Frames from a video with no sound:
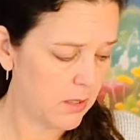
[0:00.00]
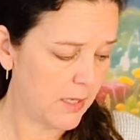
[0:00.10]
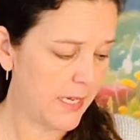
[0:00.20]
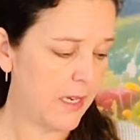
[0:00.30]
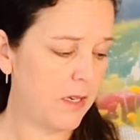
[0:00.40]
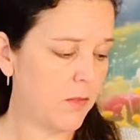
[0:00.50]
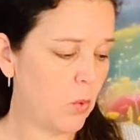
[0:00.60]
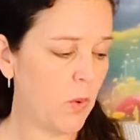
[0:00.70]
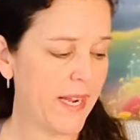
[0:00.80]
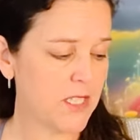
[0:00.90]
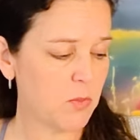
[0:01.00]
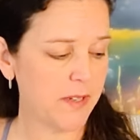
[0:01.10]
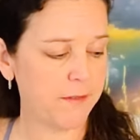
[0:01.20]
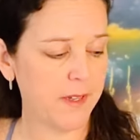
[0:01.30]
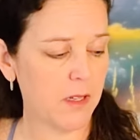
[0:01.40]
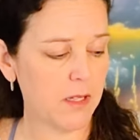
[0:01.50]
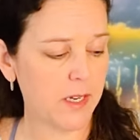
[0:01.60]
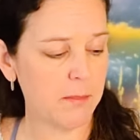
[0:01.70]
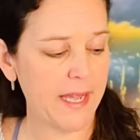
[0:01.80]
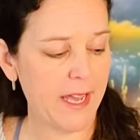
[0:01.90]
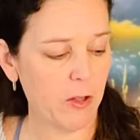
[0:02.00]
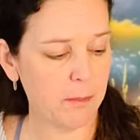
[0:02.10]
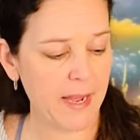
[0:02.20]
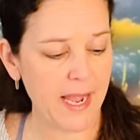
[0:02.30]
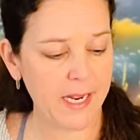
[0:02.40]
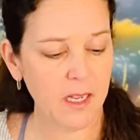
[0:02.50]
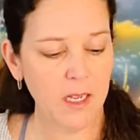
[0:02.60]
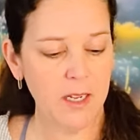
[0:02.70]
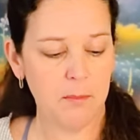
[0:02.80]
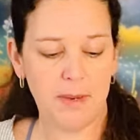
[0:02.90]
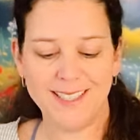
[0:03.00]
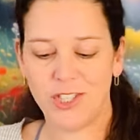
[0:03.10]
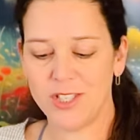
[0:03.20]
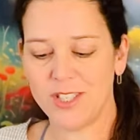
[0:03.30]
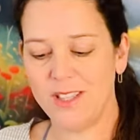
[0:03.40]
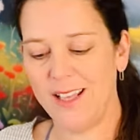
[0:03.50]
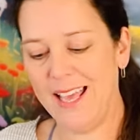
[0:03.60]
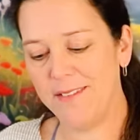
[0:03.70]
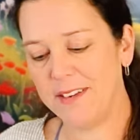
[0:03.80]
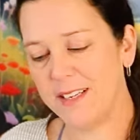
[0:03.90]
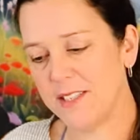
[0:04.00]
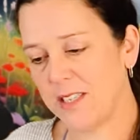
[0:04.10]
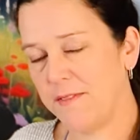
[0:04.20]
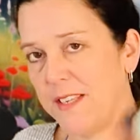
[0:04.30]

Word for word: And the ways we feel a little bit held back by just the heaviness of the